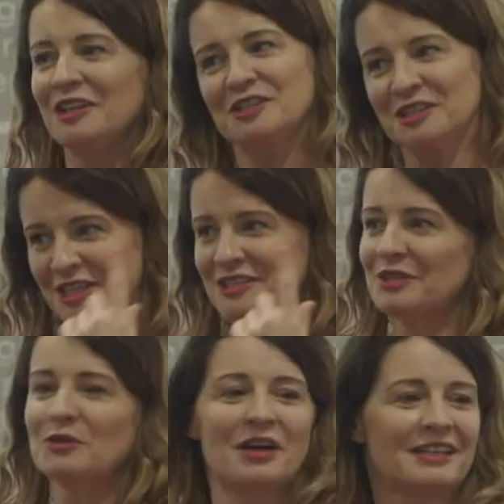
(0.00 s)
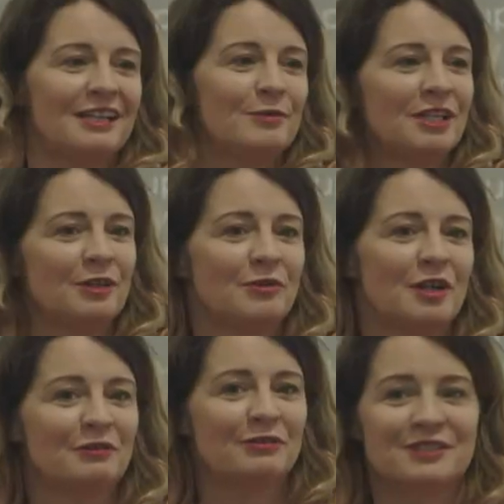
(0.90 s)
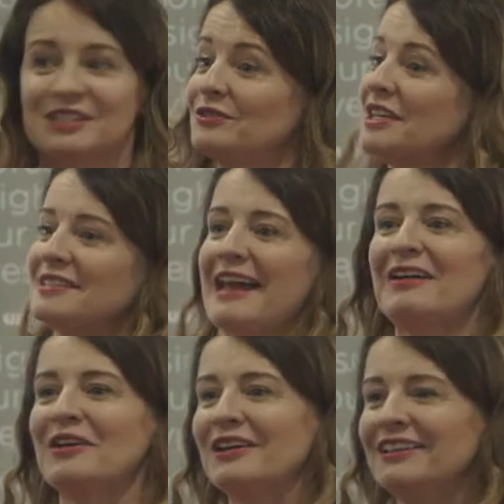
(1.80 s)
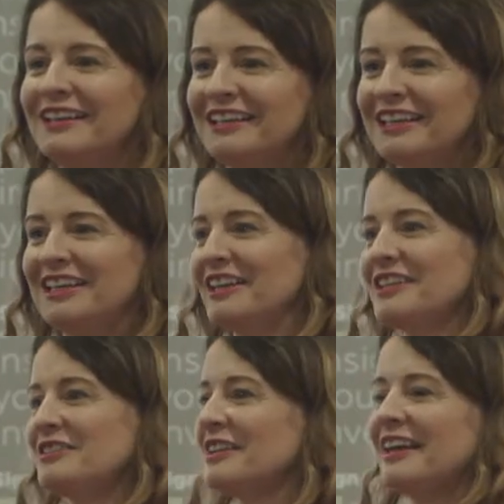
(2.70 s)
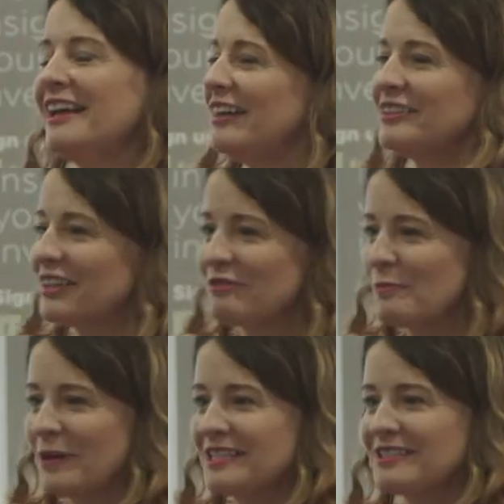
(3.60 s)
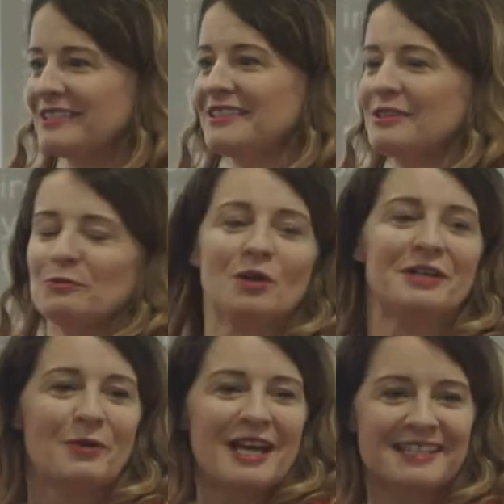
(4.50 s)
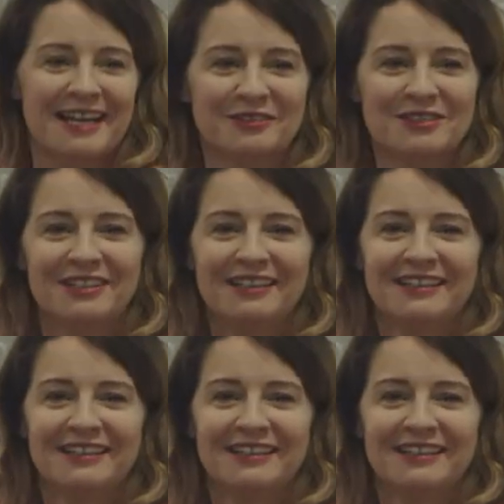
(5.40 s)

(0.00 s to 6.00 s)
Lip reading: Still got an aluminium roof, still does now. I'm not going to replace it until it wears out.